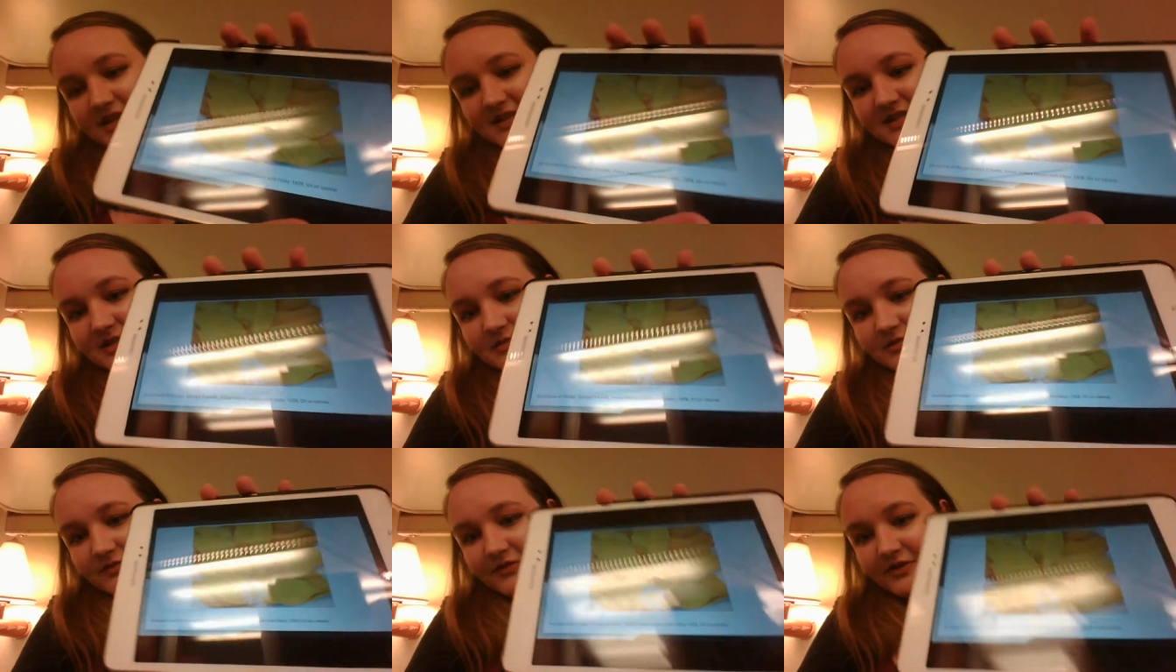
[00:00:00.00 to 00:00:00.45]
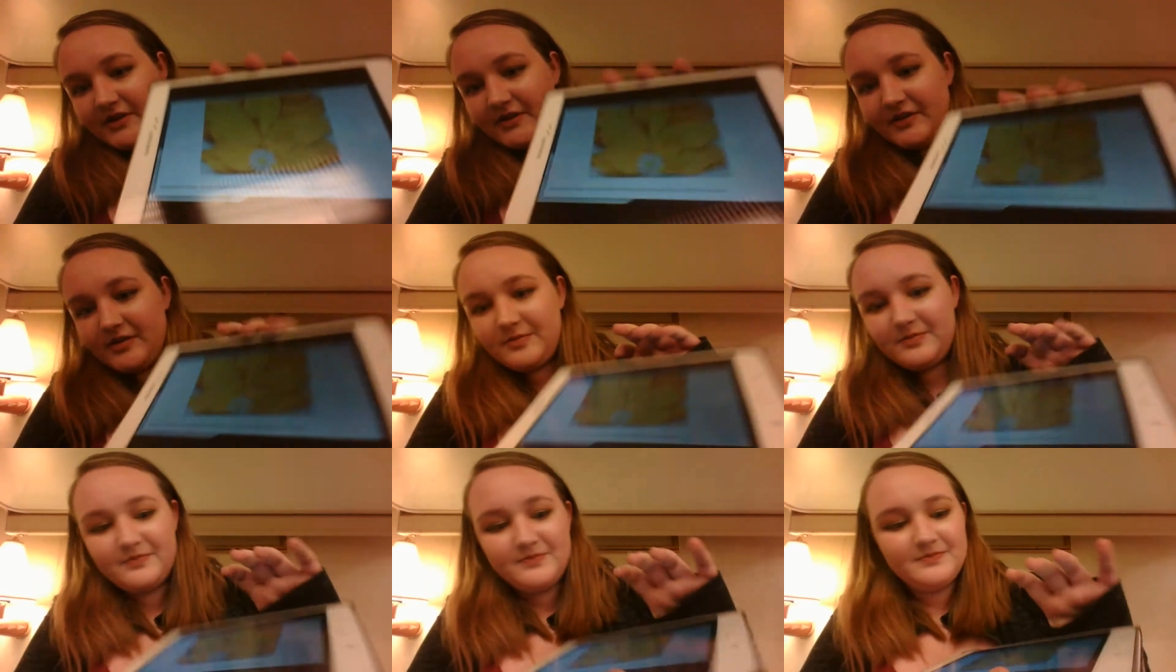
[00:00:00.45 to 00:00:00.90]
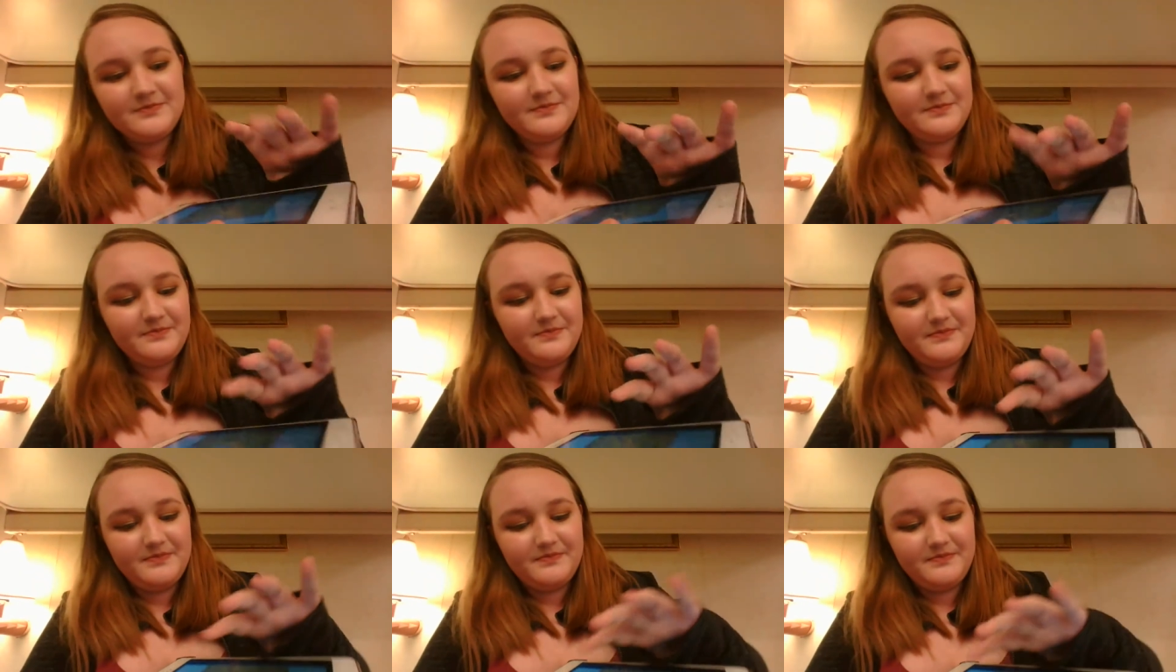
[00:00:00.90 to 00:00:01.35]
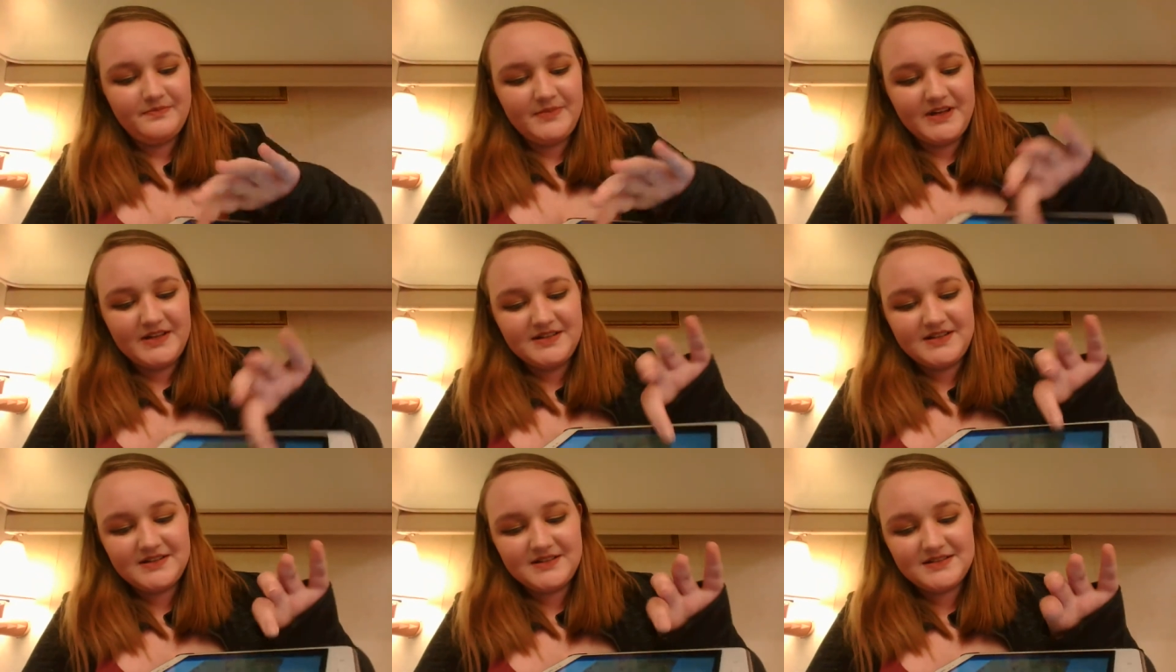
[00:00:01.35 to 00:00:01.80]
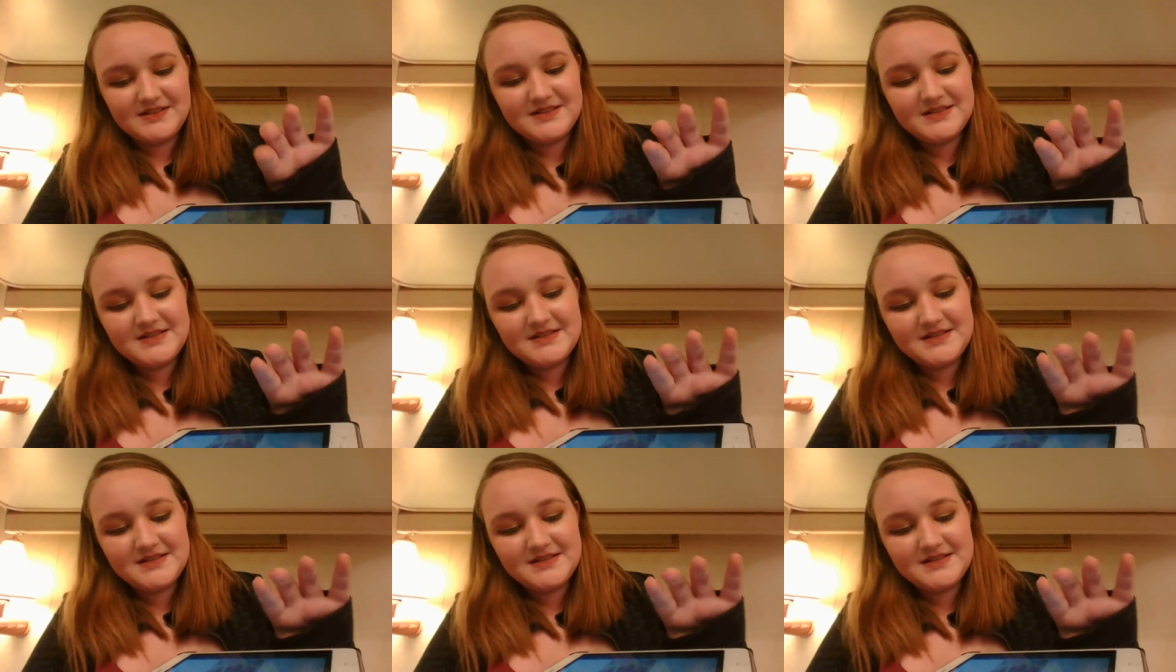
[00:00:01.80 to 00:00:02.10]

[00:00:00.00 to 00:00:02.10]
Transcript: in some of her other paintings.